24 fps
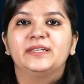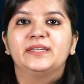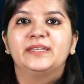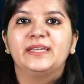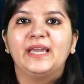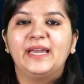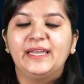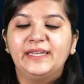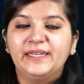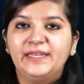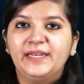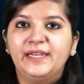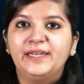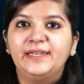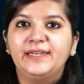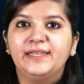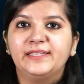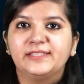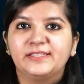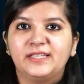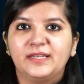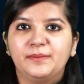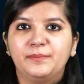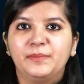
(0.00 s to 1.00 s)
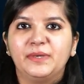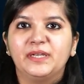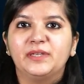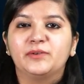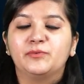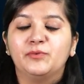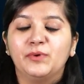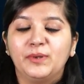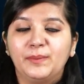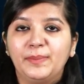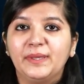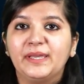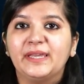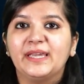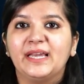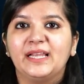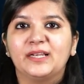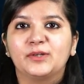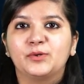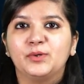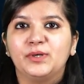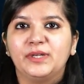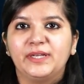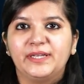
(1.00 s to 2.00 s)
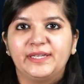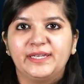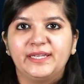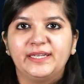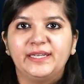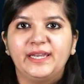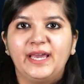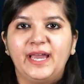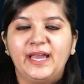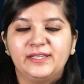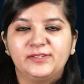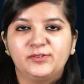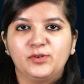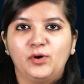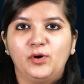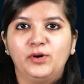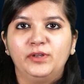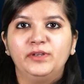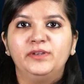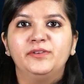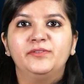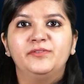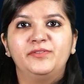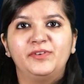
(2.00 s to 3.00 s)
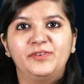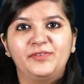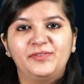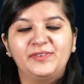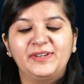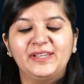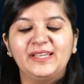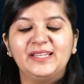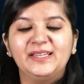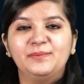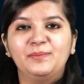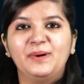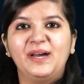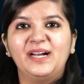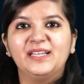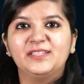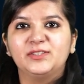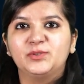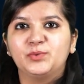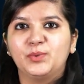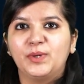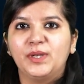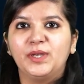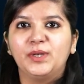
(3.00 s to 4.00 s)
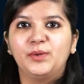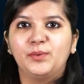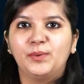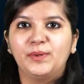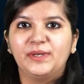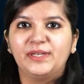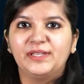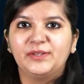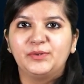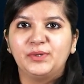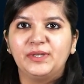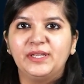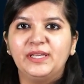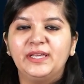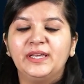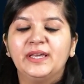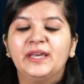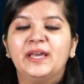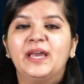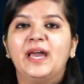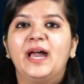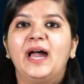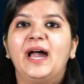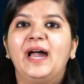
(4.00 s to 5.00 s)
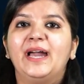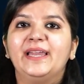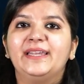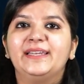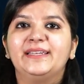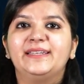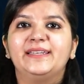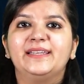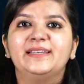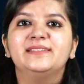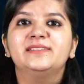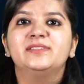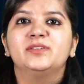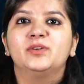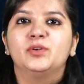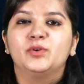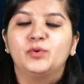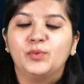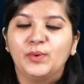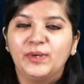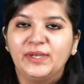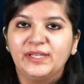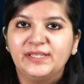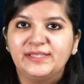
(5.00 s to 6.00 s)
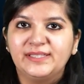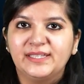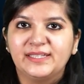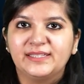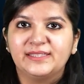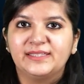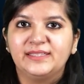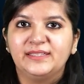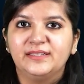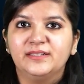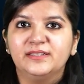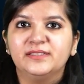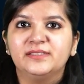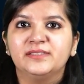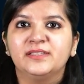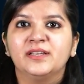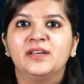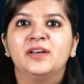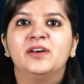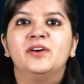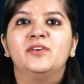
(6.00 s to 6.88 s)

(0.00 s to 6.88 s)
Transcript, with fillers: Candidate age limit will be calculated as on 15th March 2023 and it is 26 years.